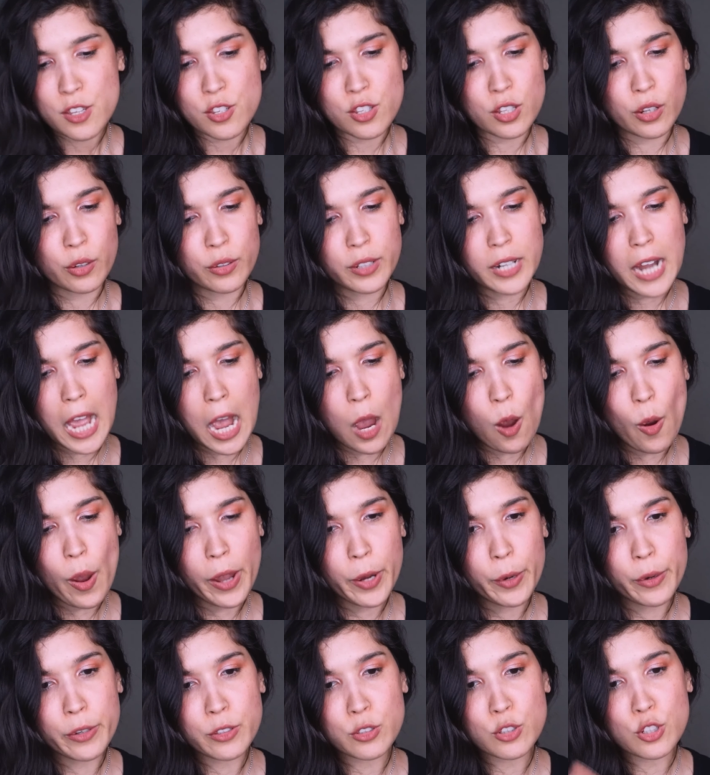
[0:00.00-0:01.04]
So now
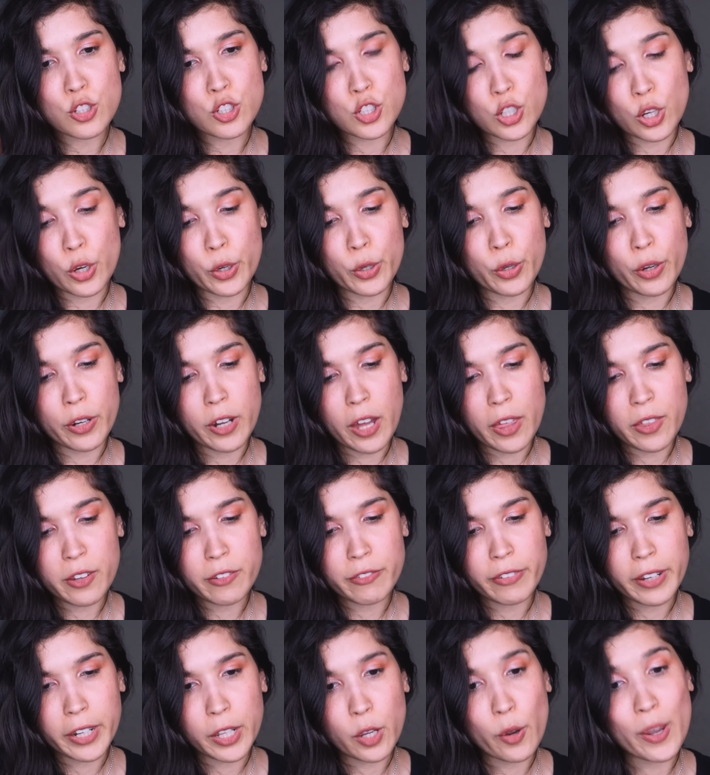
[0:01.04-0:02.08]
I'm going to show you
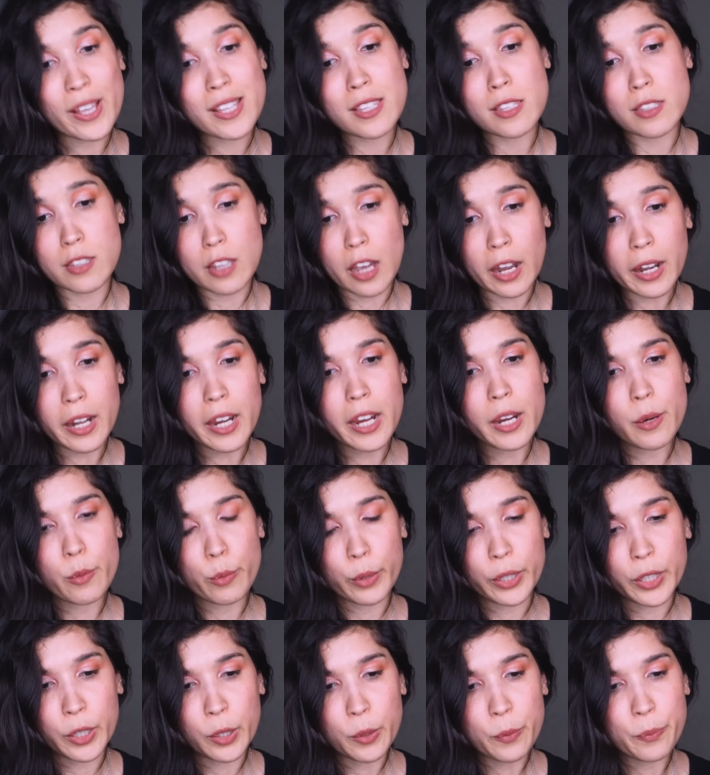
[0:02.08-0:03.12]
another video. It's not a
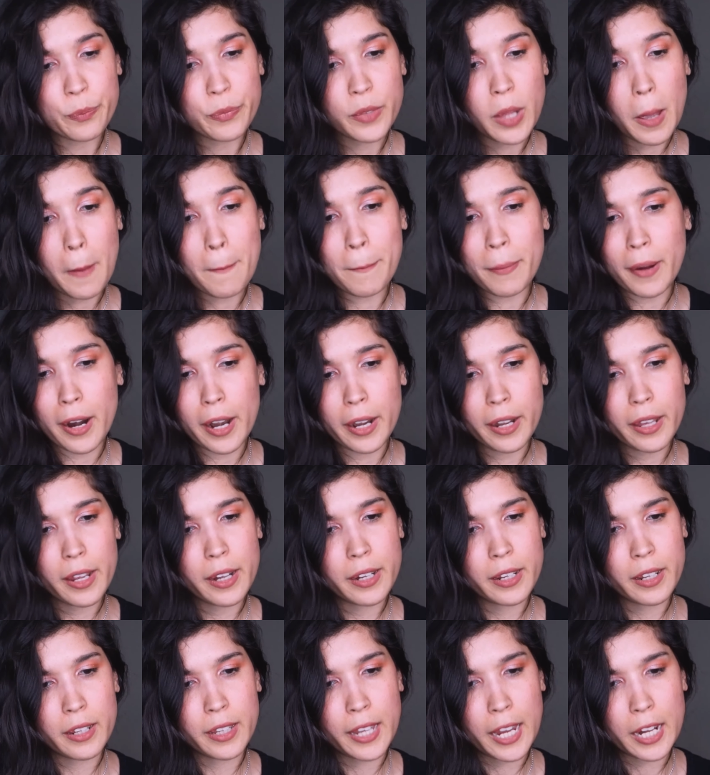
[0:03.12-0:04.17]
reel, but
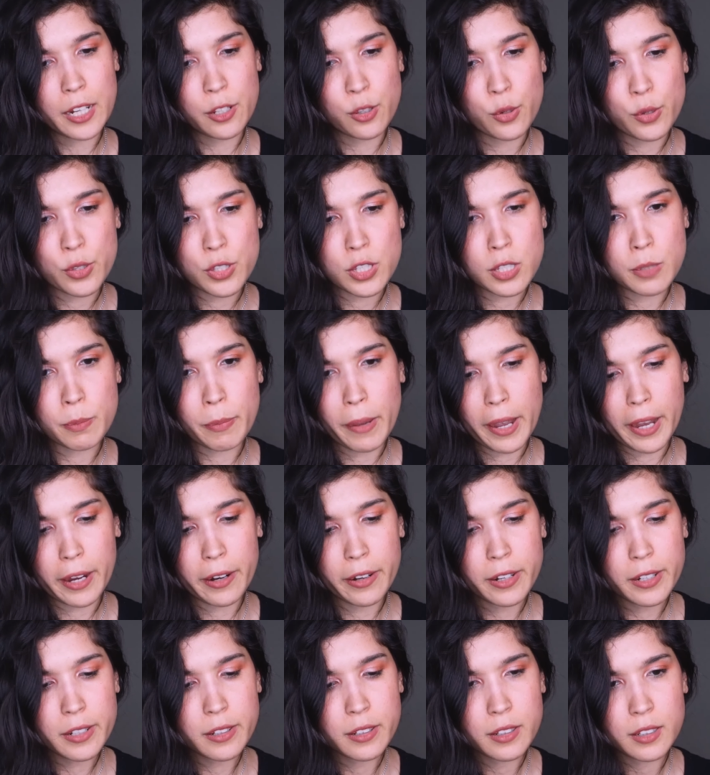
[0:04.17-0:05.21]
it can get you
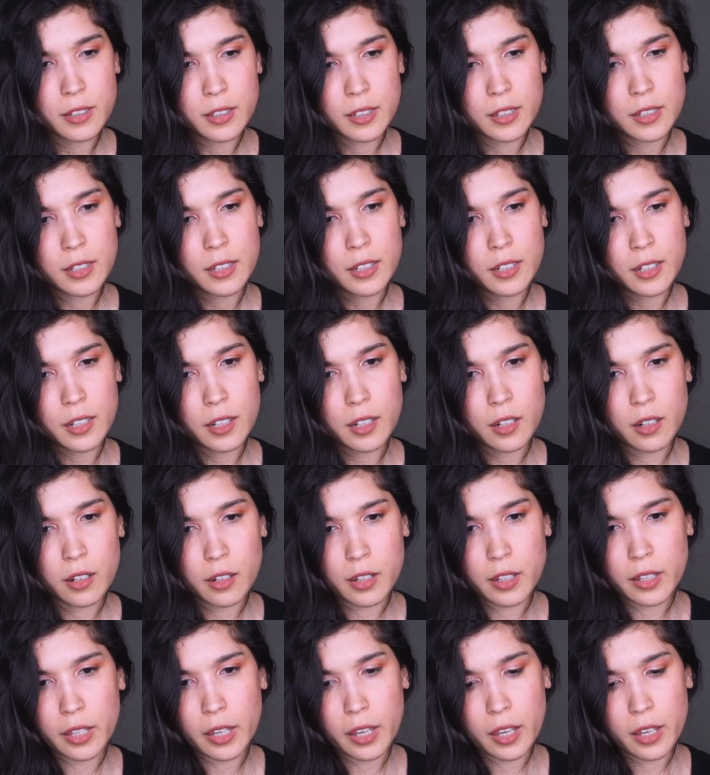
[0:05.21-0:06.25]
inspired
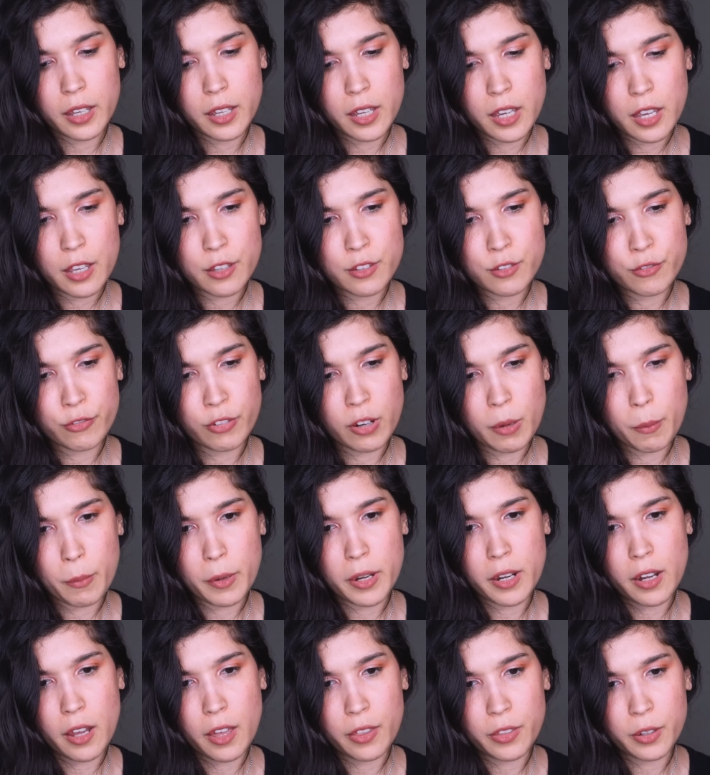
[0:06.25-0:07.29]
okay, is
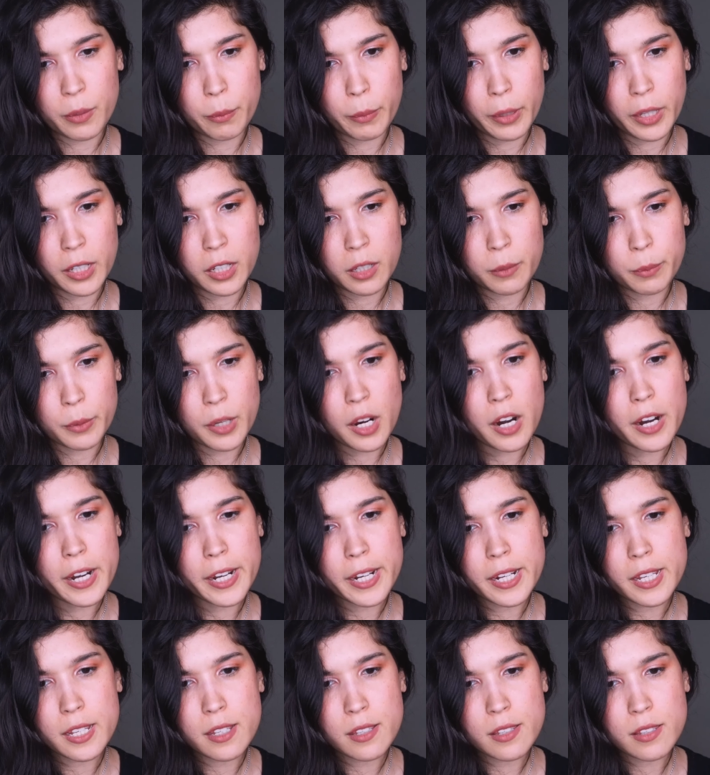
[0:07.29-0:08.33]
from another makeup
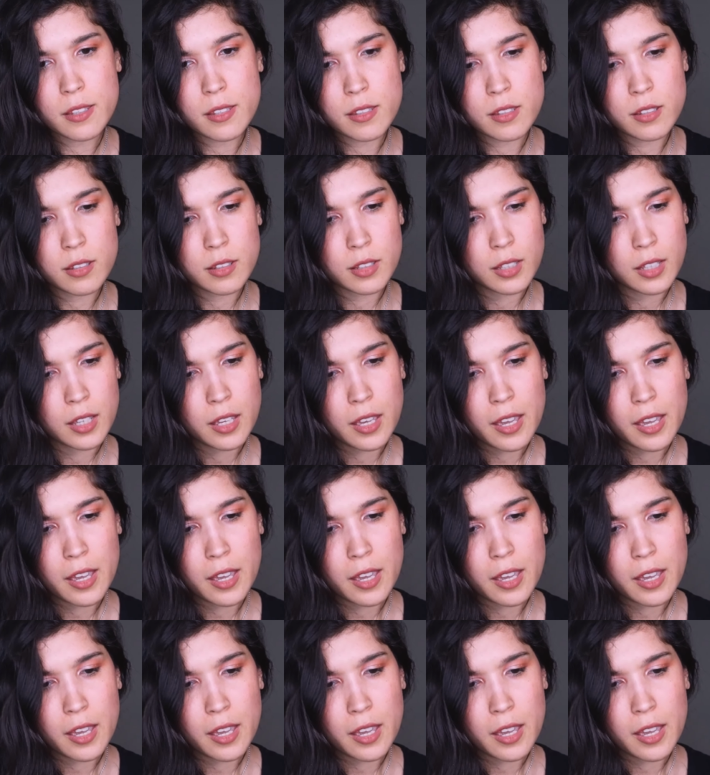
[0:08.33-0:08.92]
artist.